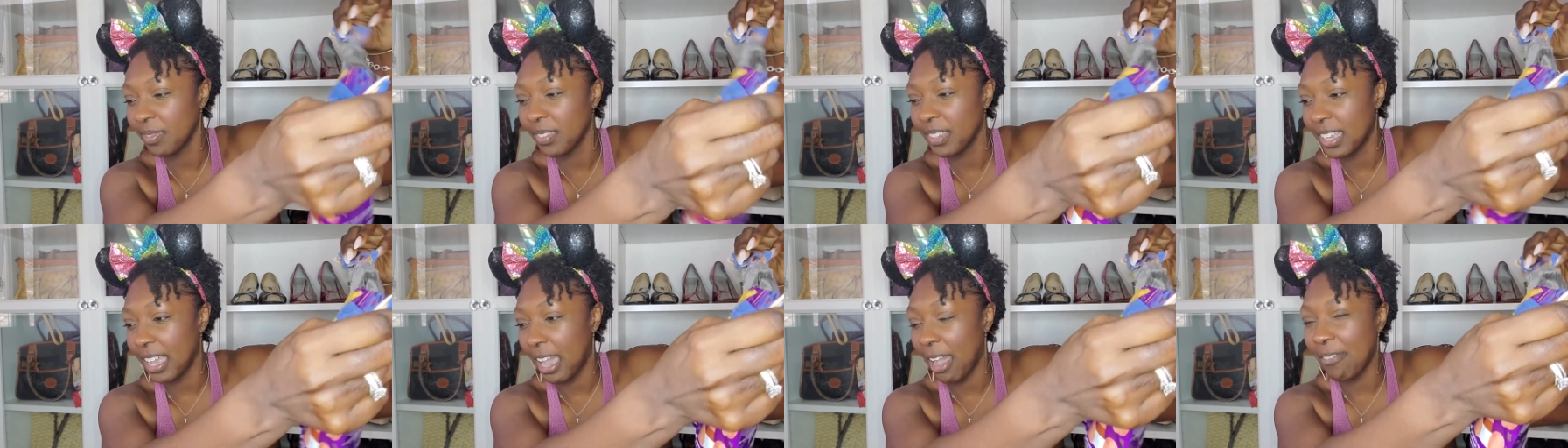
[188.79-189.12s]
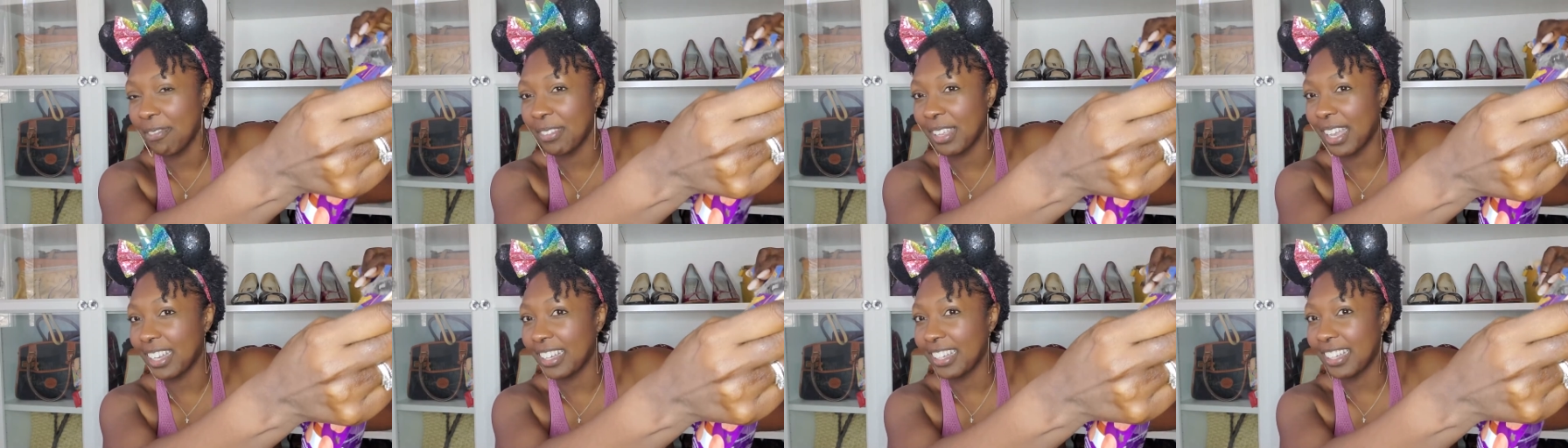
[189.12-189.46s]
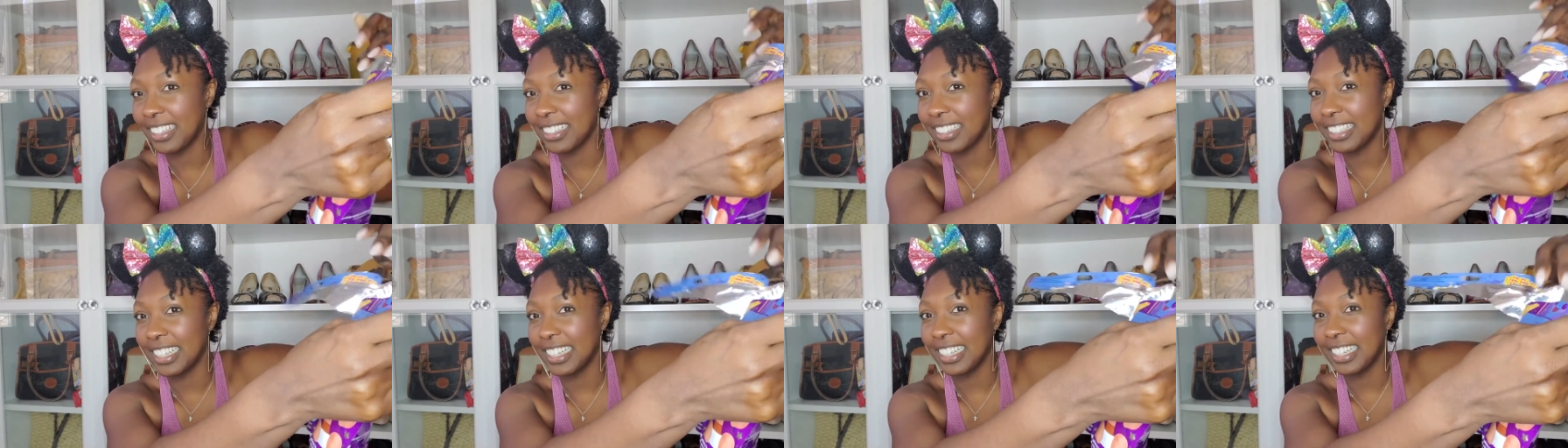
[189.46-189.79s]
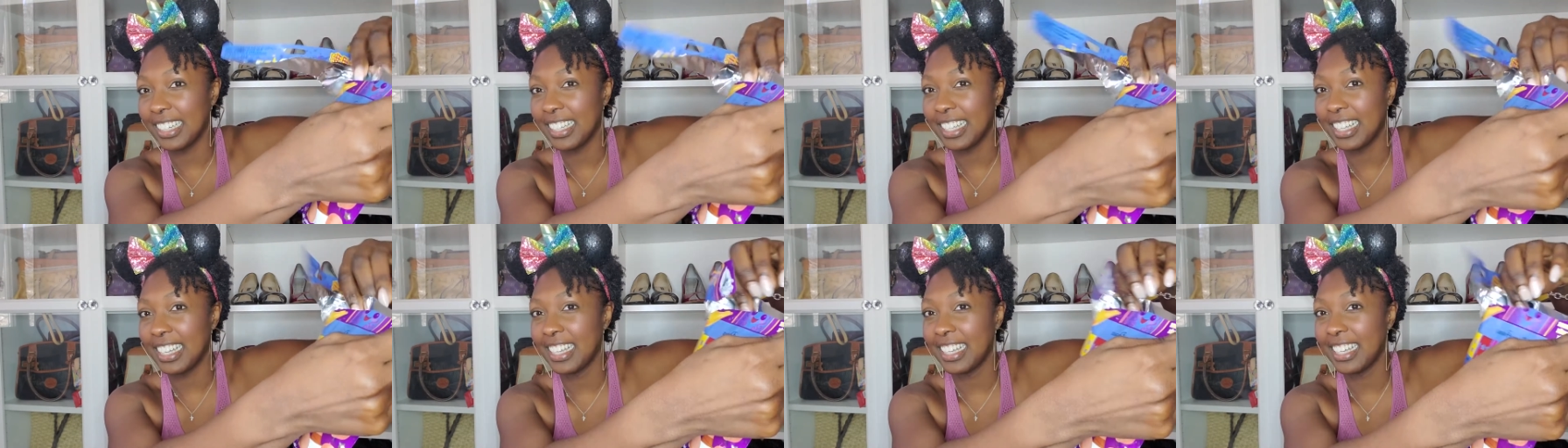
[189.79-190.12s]
I'm not gonna
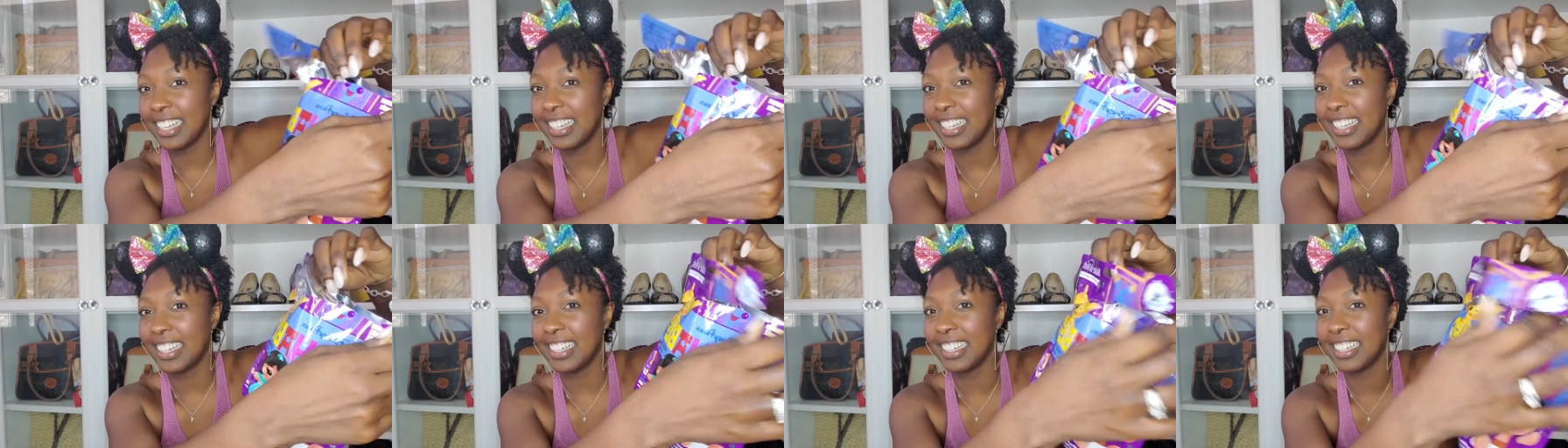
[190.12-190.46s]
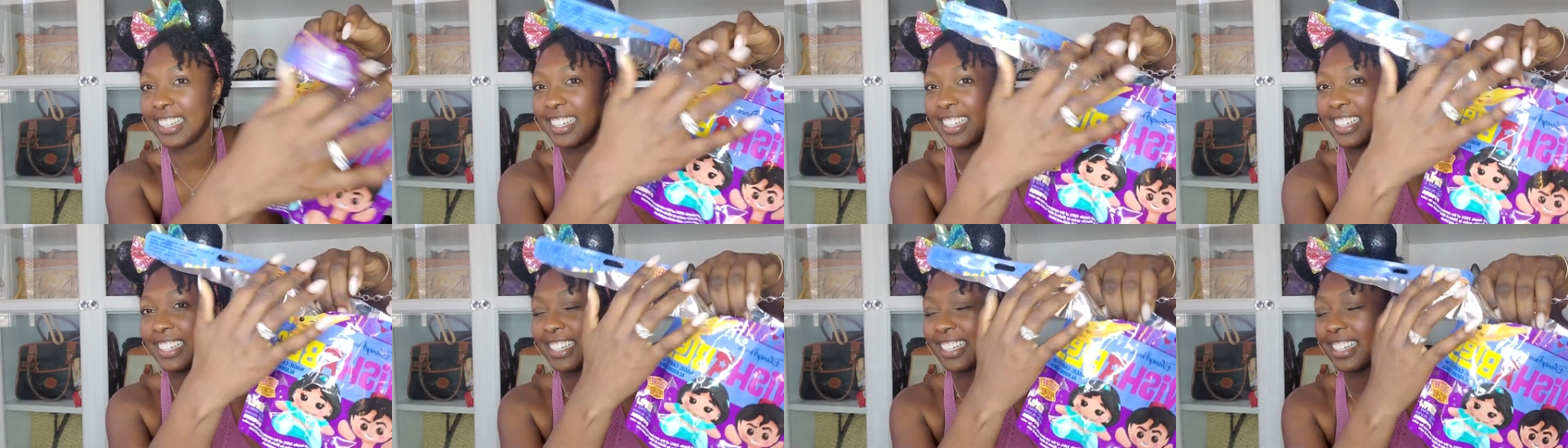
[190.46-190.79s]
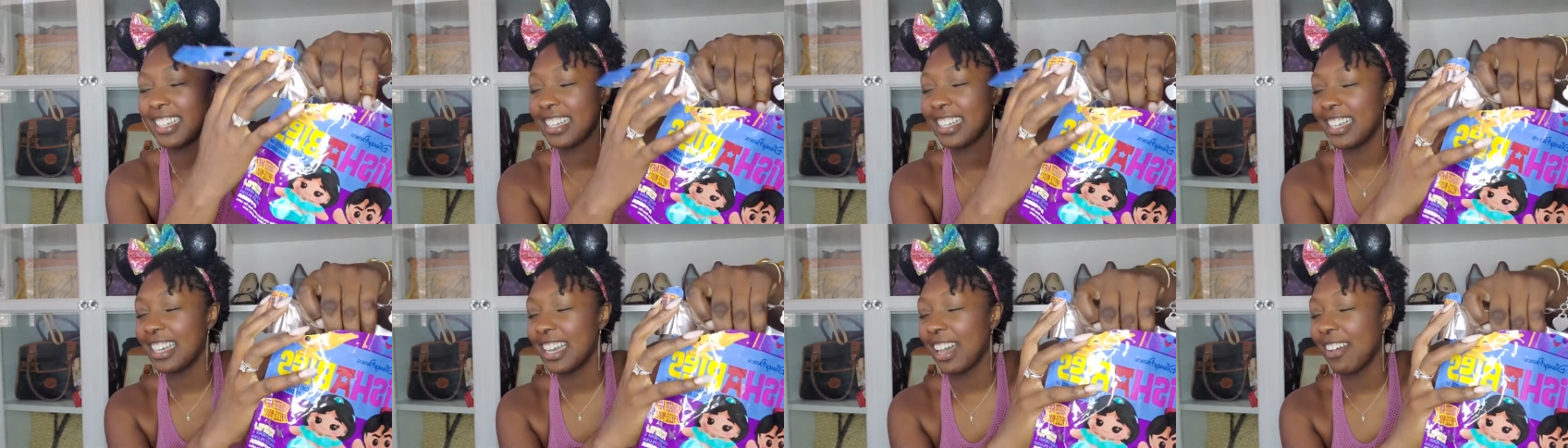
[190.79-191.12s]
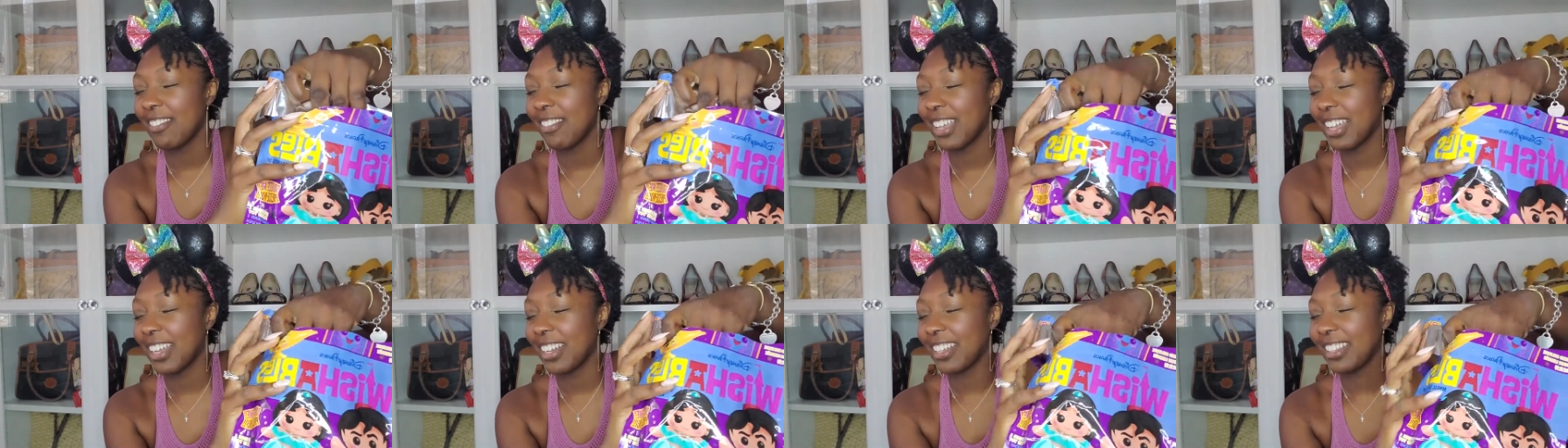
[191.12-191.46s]
look.
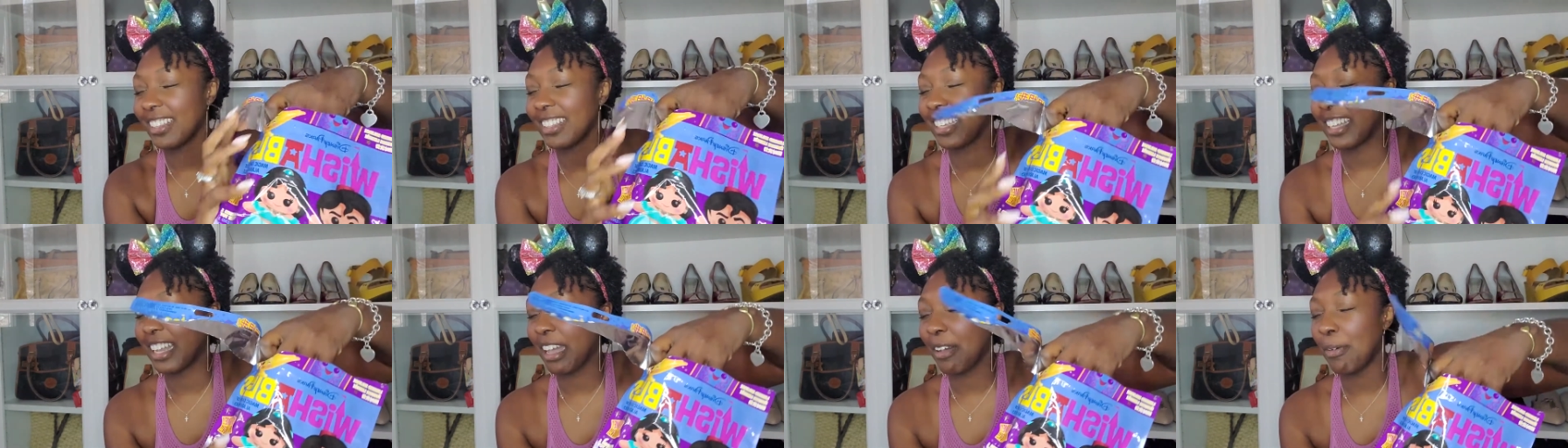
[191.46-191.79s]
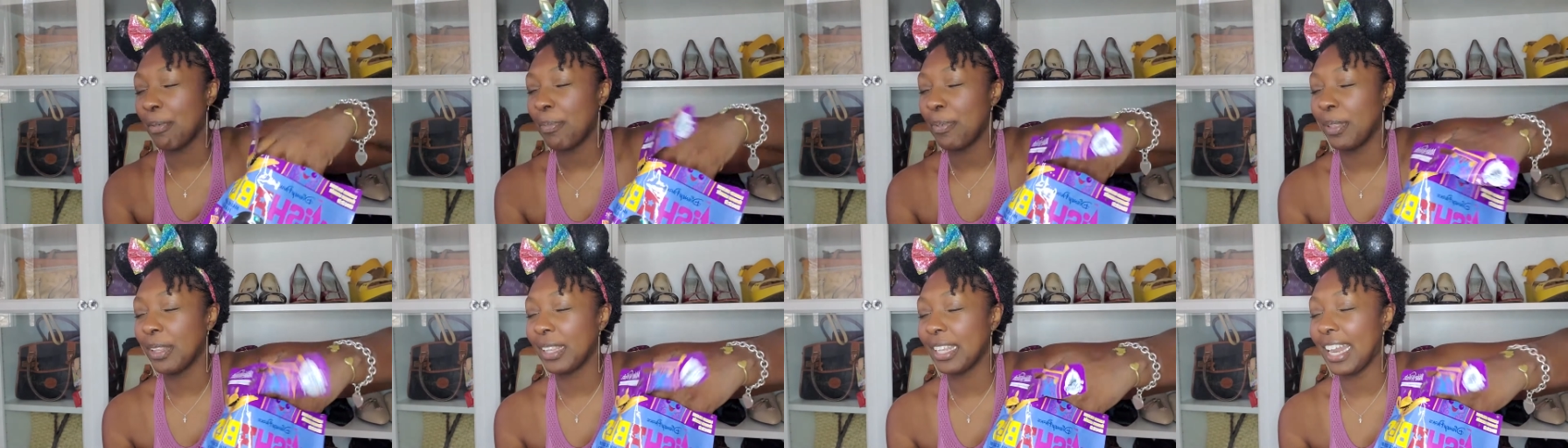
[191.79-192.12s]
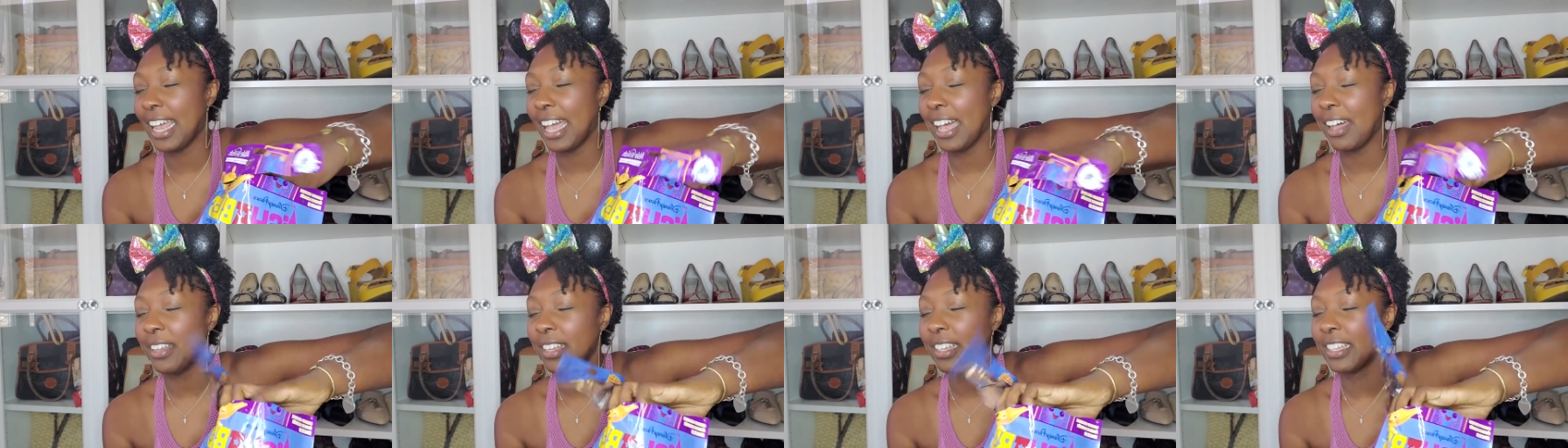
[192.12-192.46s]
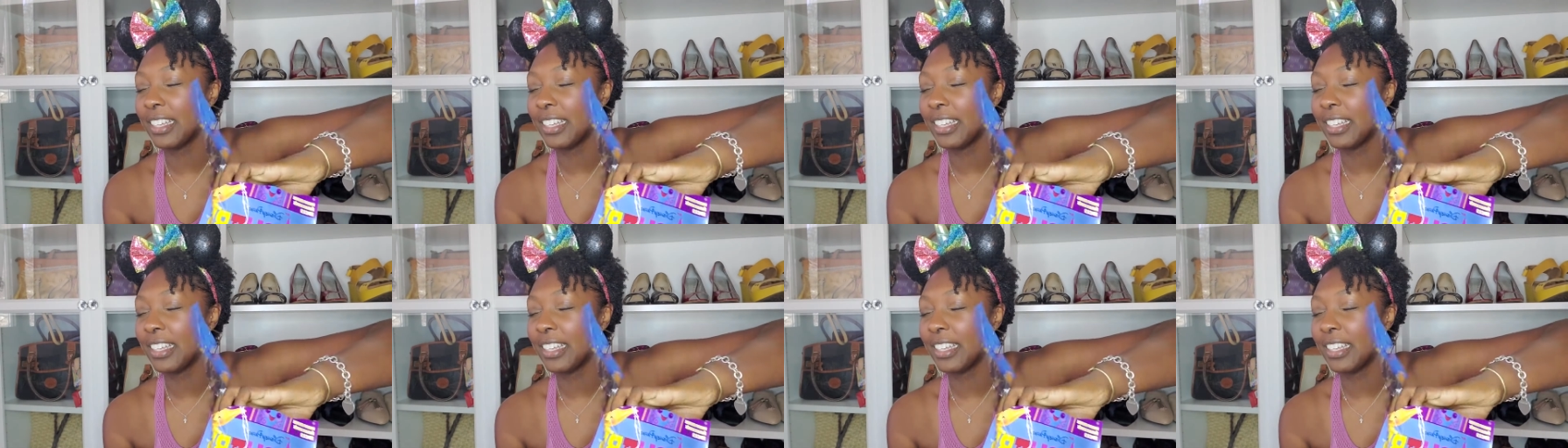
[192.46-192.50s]
I'm gonna pull it out.